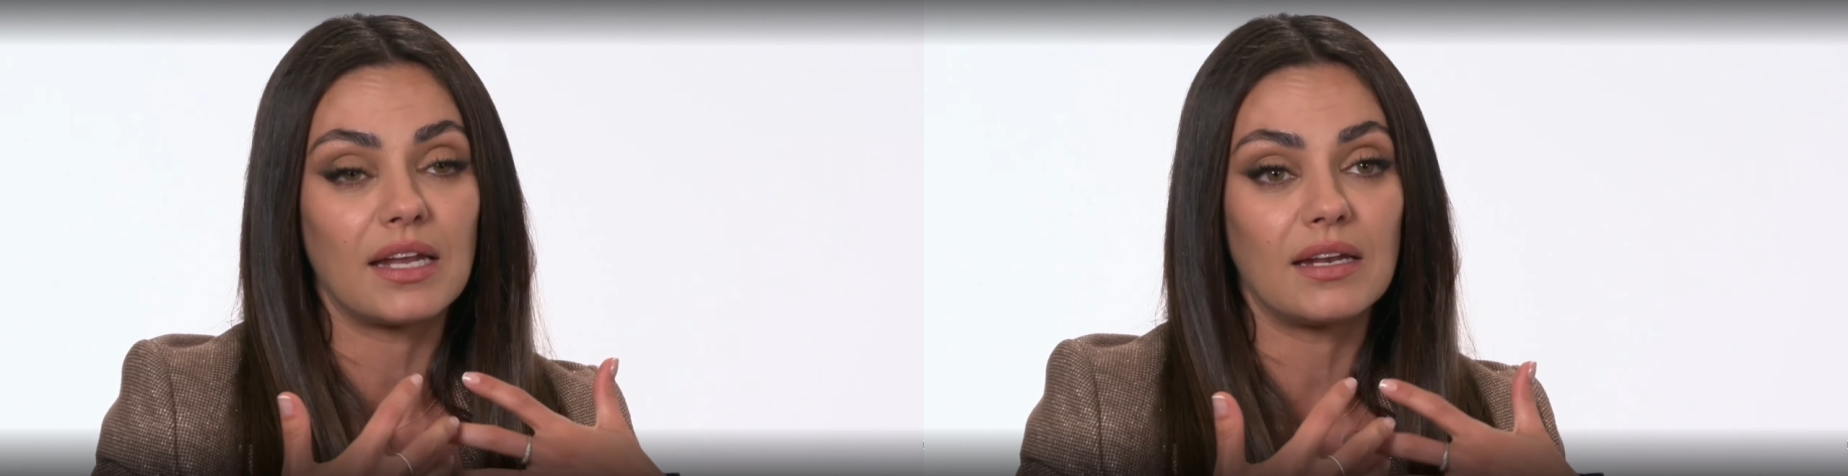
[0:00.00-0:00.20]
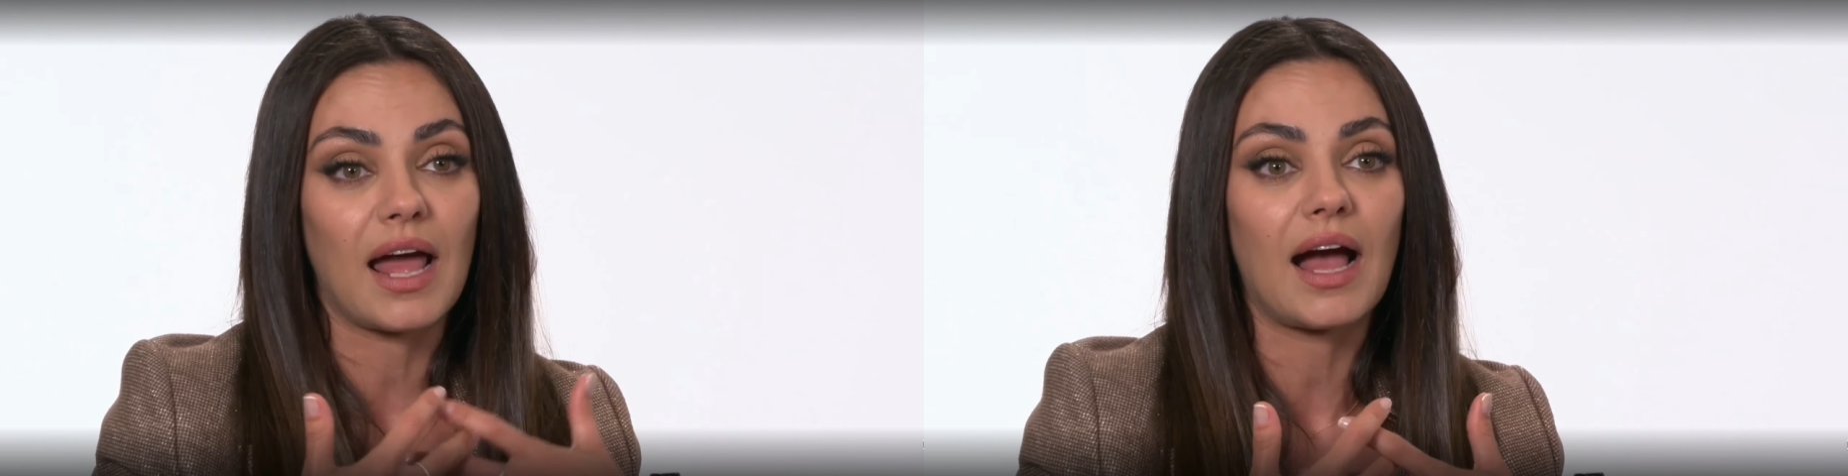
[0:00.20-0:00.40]
I
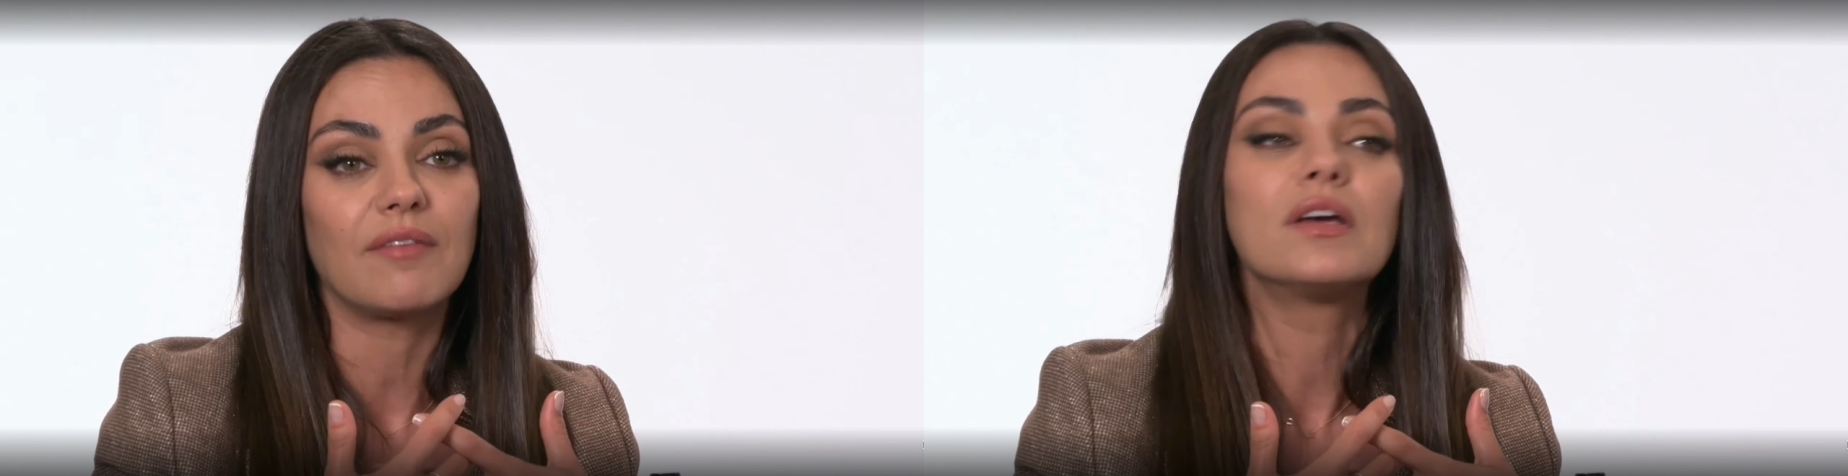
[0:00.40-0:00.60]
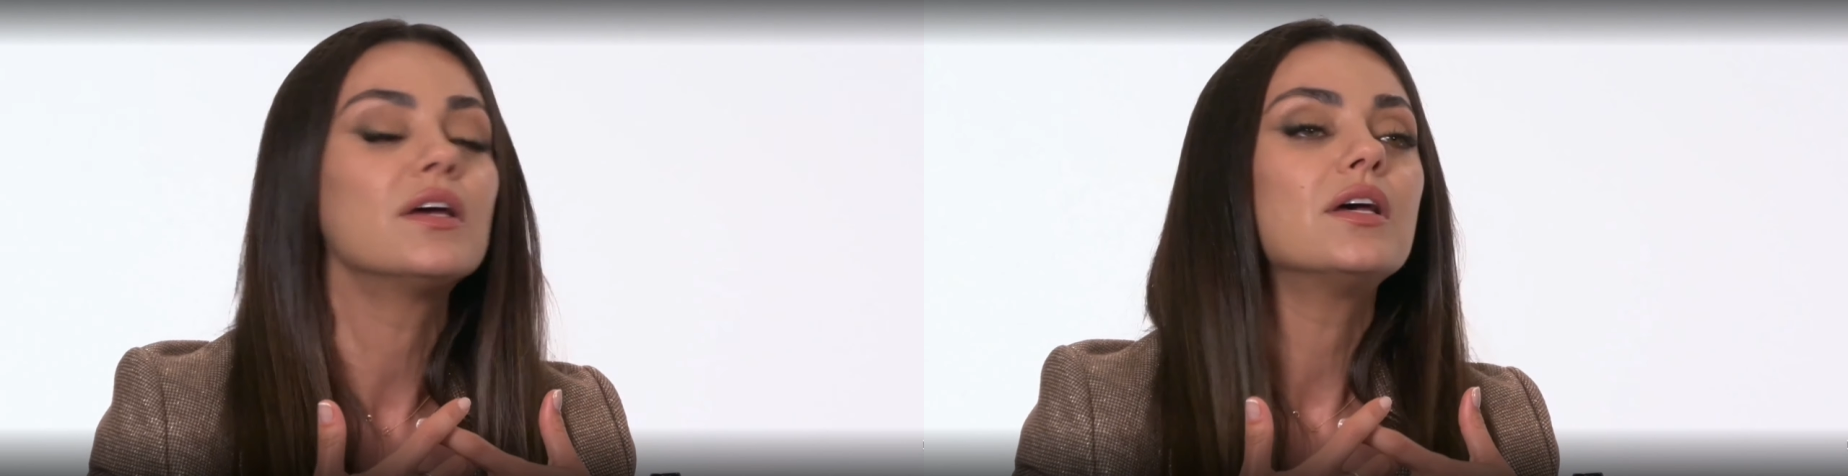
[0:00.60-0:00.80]
didn't
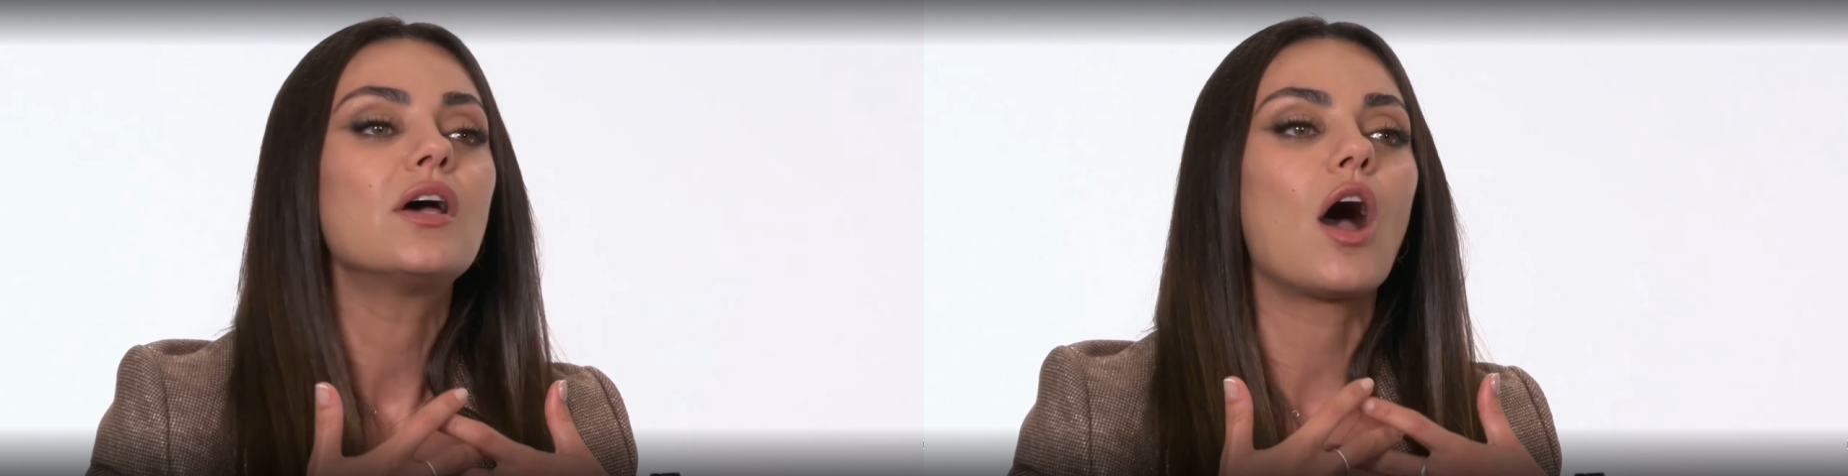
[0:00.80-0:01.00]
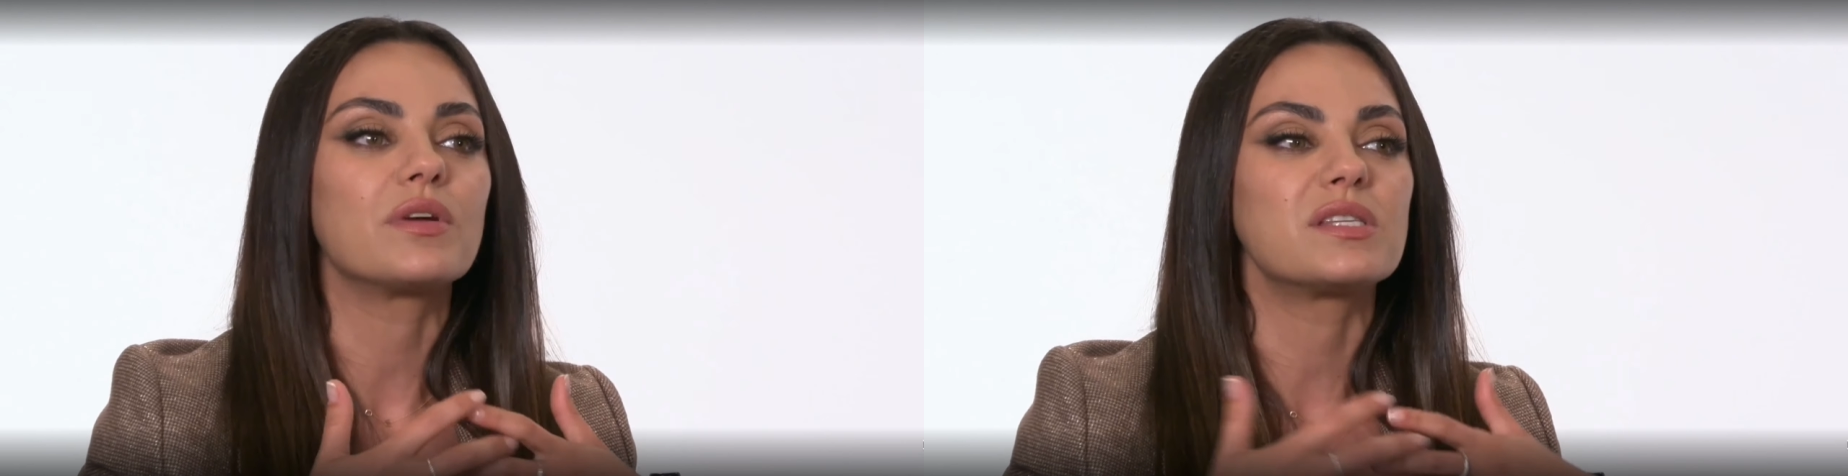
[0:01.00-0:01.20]
have a